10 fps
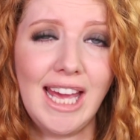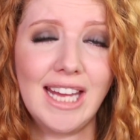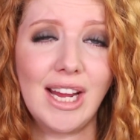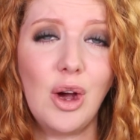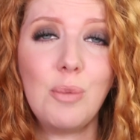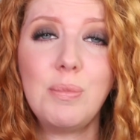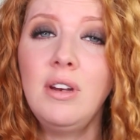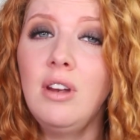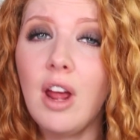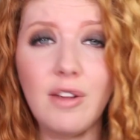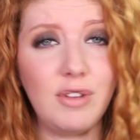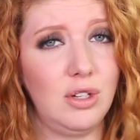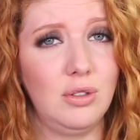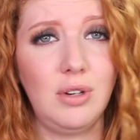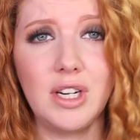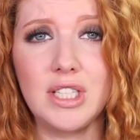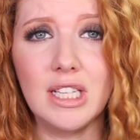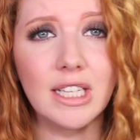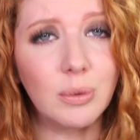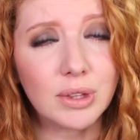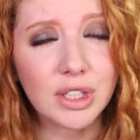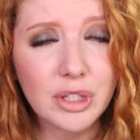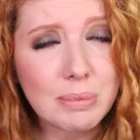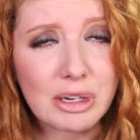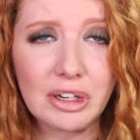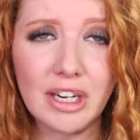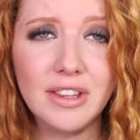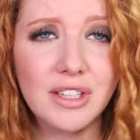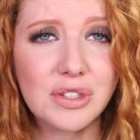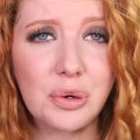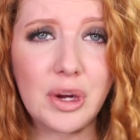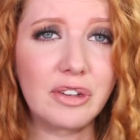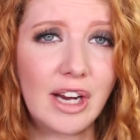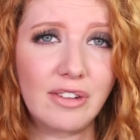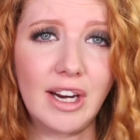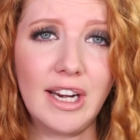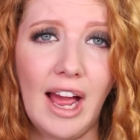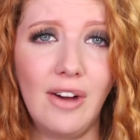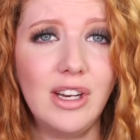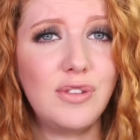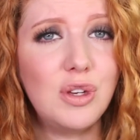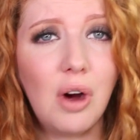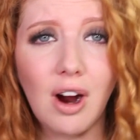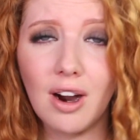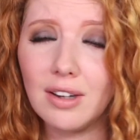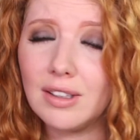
And I hope none of you are dealing with the creepy crud that is going around right now, and if you are,